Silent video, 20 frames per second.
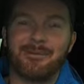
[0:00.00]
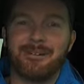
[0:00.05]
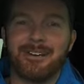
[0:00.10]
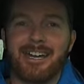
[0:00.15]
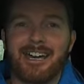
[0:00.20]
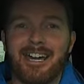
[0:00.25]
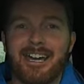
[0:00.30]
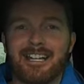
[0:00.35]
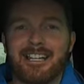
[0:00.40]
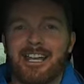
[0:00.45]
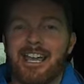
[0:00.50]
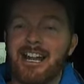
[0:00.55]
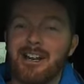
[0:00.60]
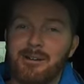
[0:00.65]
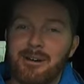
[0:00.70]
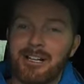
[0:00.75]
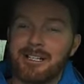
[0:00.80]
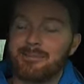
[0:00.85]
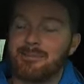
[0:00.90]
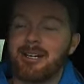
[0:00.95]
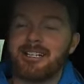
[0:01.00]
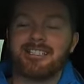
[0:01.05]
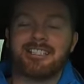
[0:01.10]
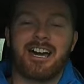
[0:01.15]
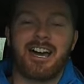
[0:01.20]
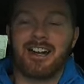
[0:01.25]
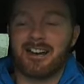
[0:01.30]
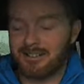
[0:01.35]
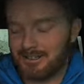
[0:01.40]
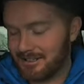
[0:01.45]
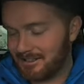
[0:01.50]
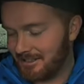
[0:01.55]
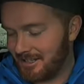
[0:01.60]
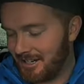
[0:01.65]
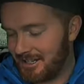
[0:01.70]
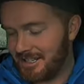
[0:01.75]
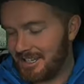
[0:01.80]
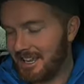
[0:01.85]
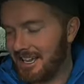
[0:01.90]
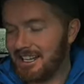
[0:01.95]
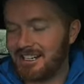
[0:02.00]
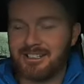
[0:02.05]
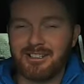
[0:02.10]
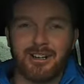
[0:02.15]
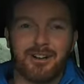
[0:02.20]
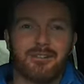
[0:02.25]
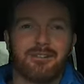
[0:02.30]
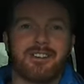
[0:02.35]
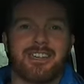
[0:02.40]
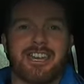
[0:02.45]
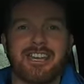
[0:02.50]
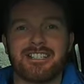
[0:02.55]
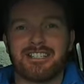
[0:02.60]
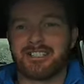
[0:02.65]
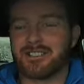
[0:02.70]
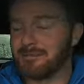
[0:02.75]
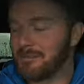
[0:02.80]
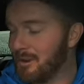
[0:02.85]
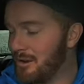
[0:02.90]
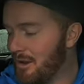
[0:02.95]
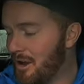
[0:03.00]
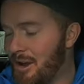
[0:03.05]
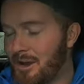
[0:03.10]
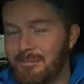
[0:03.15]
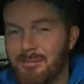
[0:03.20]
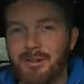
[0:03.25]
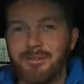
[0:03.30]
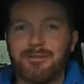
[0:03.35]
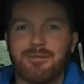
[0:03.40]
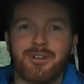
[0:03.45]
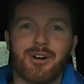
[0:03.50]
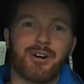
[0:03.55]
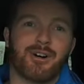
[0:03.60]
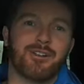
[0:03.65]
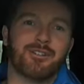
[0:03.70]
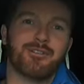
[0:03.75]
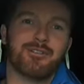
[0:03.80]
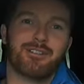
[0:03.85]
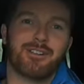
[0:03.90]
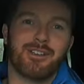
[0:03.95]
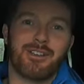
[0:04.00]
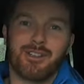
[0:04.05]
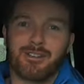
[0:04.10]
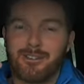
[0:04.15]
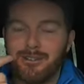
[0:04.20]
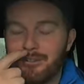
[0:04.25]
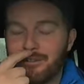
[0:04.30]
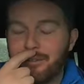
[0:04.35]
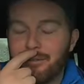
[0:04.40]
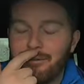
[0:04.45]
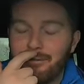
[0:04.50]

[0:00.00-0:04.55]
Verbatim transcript: man. Anyways, my tires are done. I got a notification on my, on my phone through the